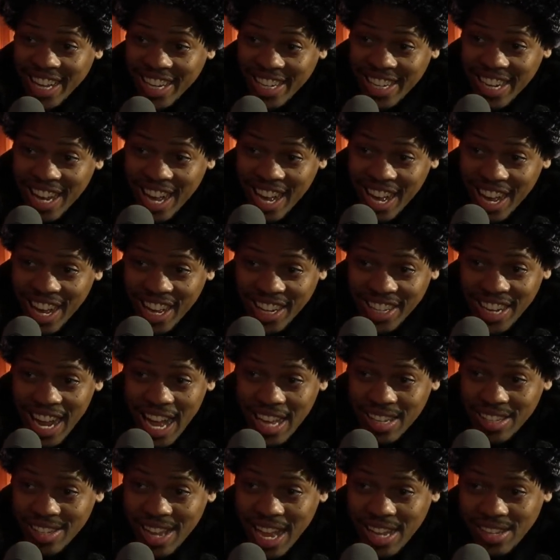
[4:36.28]
And
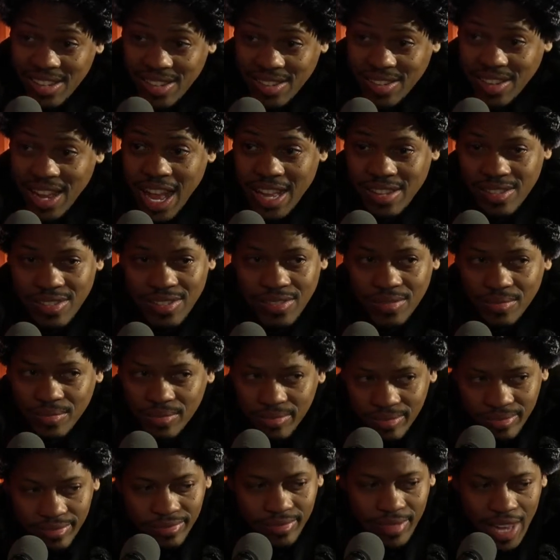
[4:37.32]
that's.
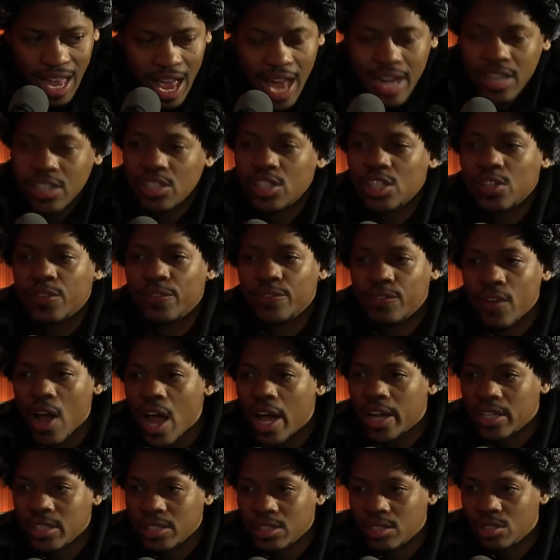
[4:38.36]
Eddie's just
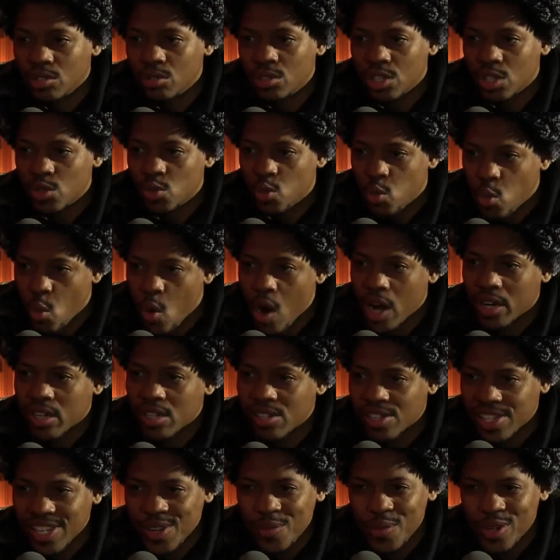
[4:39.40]
fun. You just want to
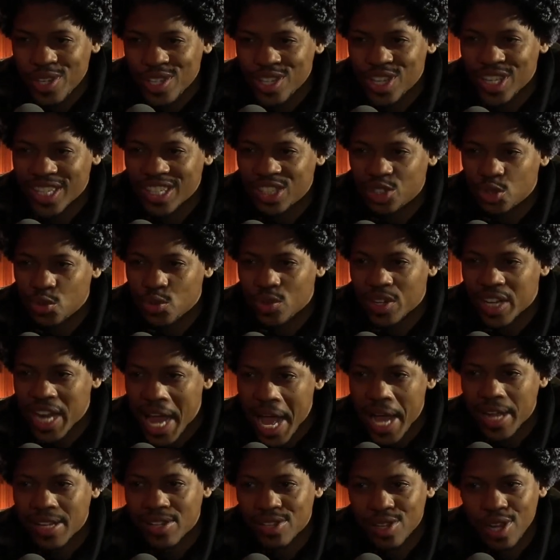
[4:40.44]
see what he's going to do
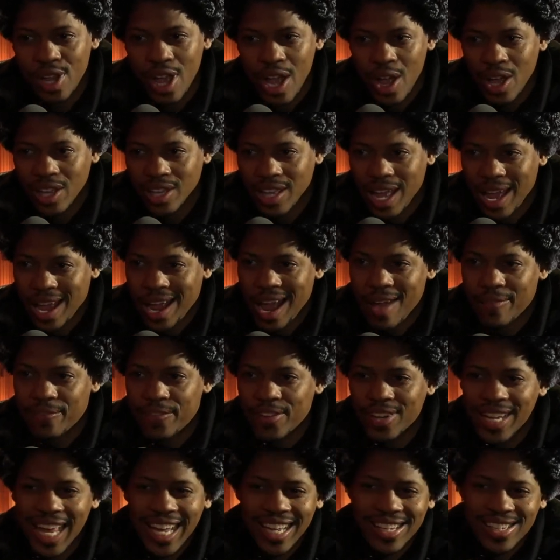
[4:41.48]
next. Like, I
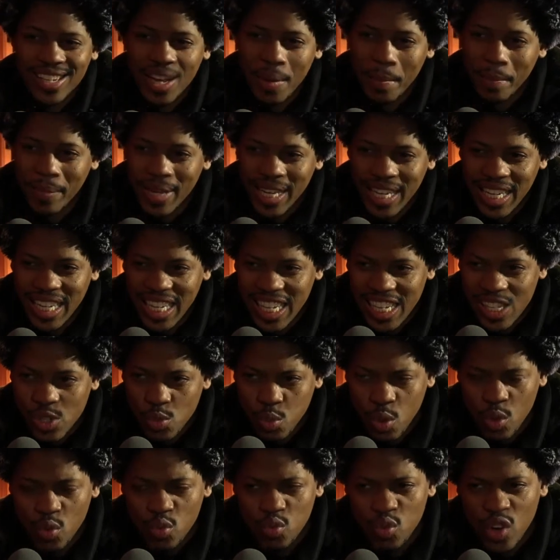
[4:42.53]
feel like as comedians,
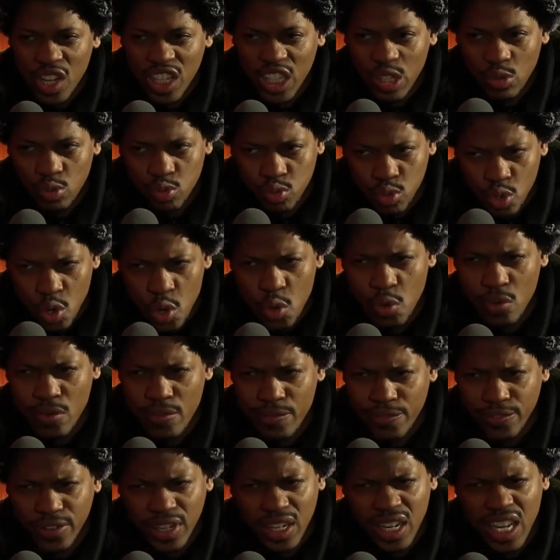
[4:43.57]
we're really rooting
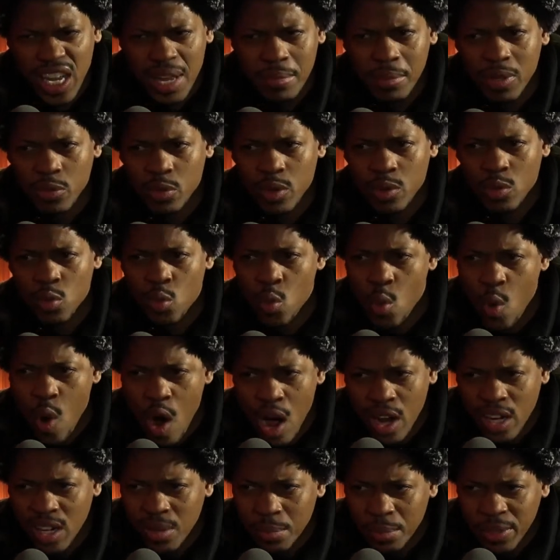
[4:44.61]
for him and we
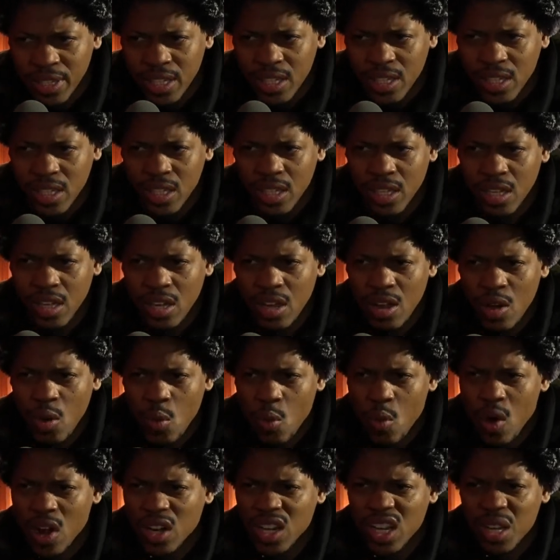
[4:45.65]
want
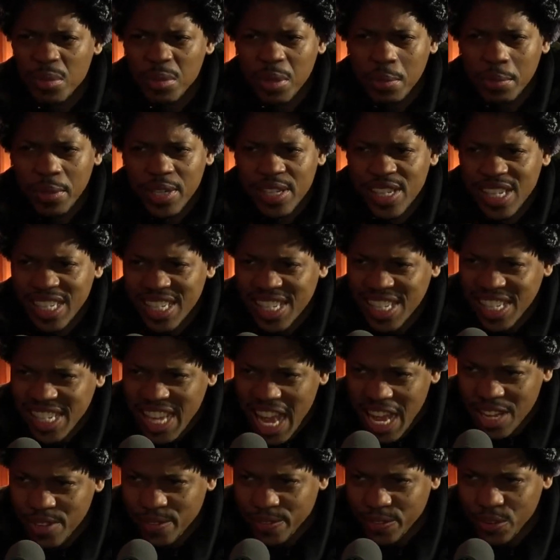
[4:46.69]
him to be
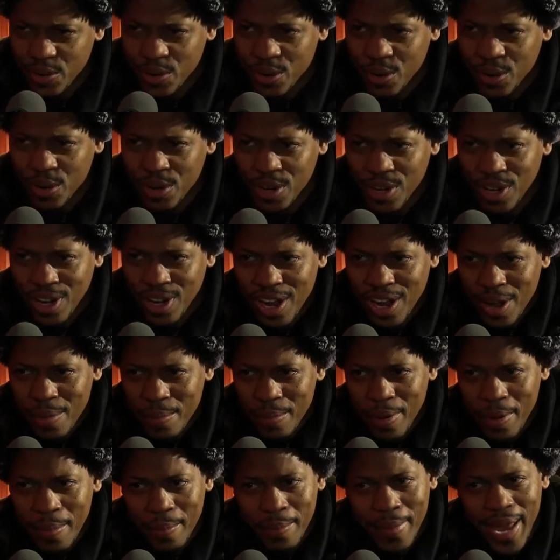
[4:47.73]
successful.
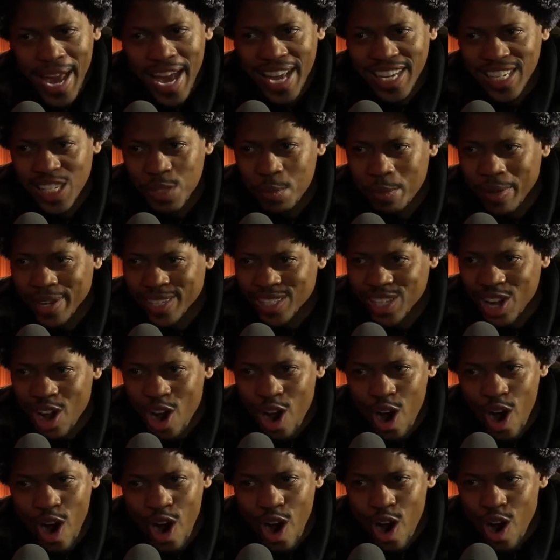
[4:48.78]
But man, he's picked a
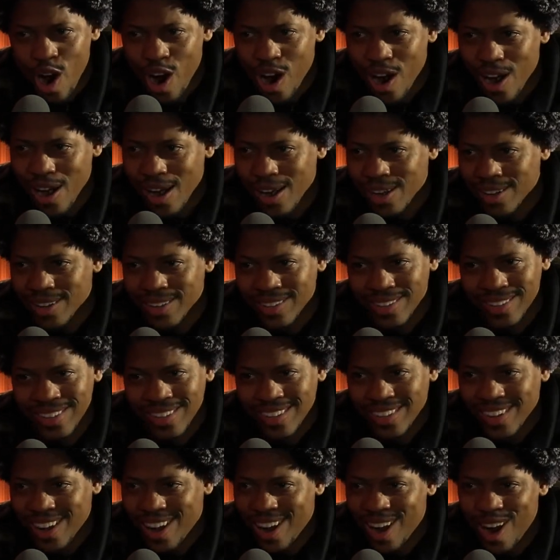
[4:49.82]
hard
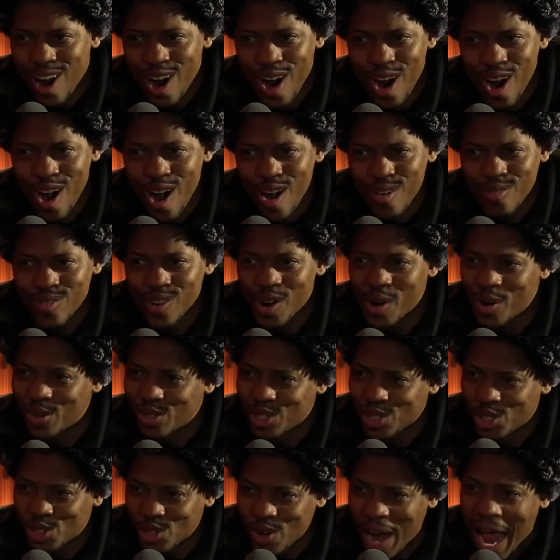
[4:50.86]
road
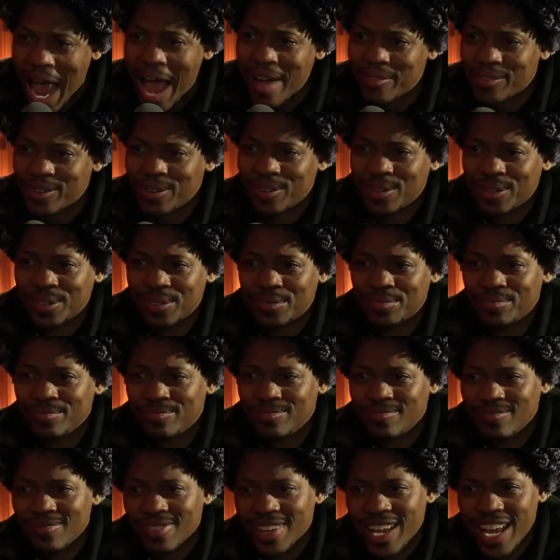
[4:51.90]
to travel.
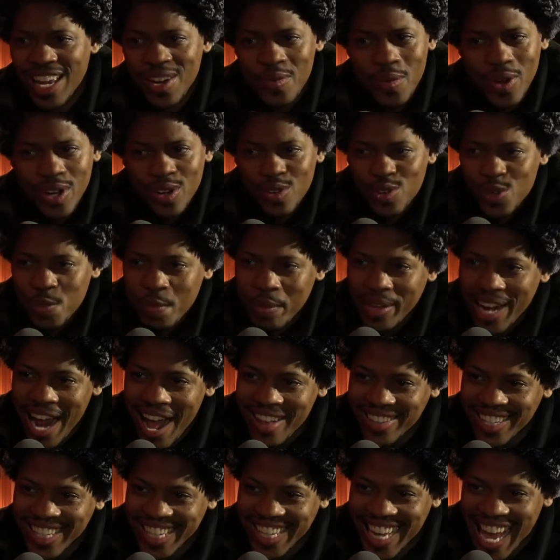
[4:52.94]
Anyone who's been
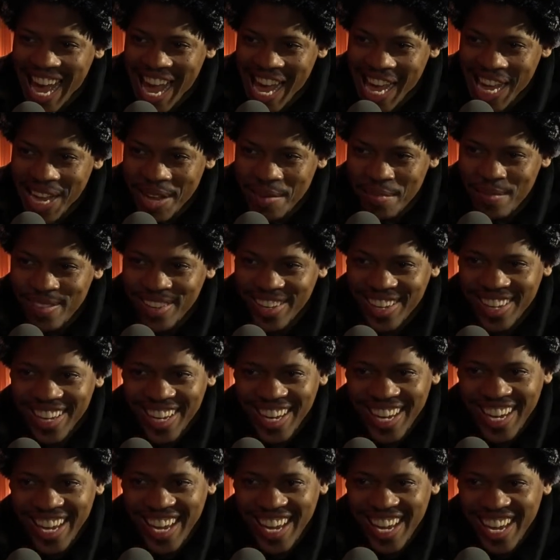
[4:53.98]
out the game,
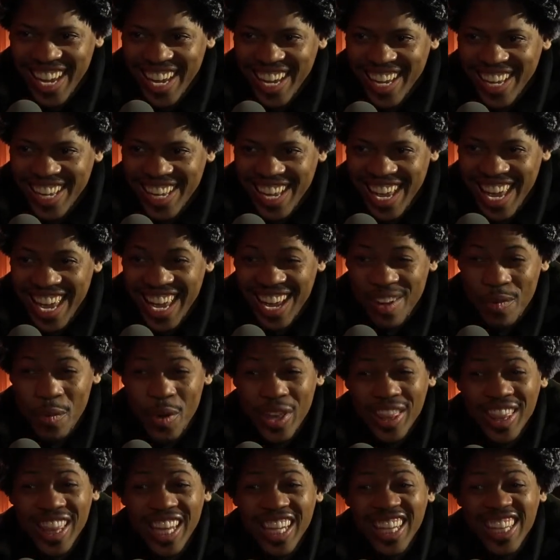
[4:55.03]

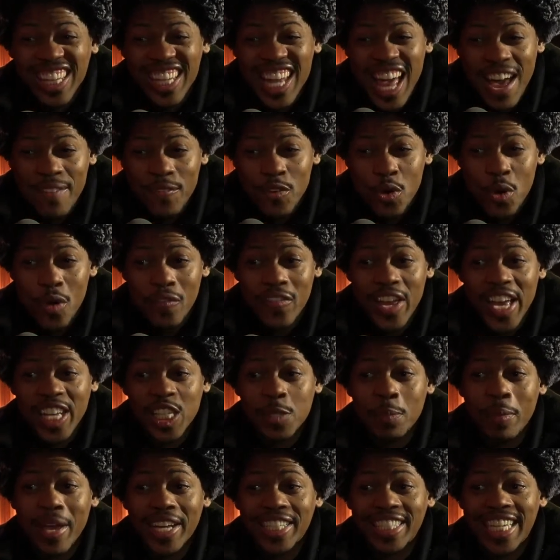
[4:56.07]
with the level of
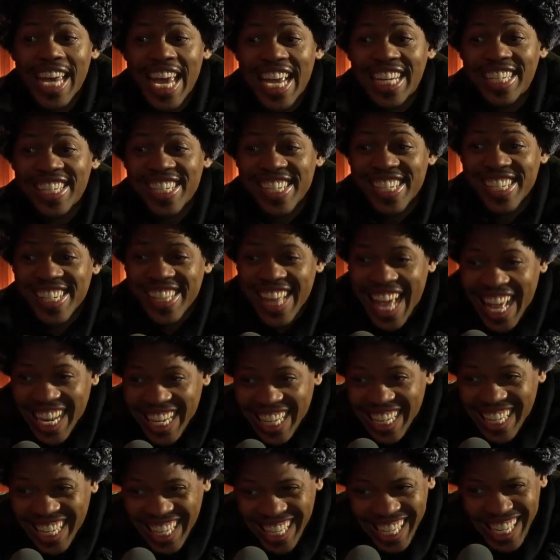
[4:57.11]
expectations that
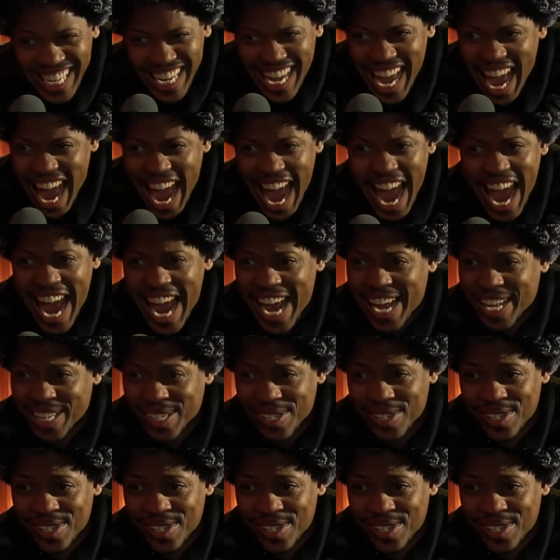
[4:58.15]
he has.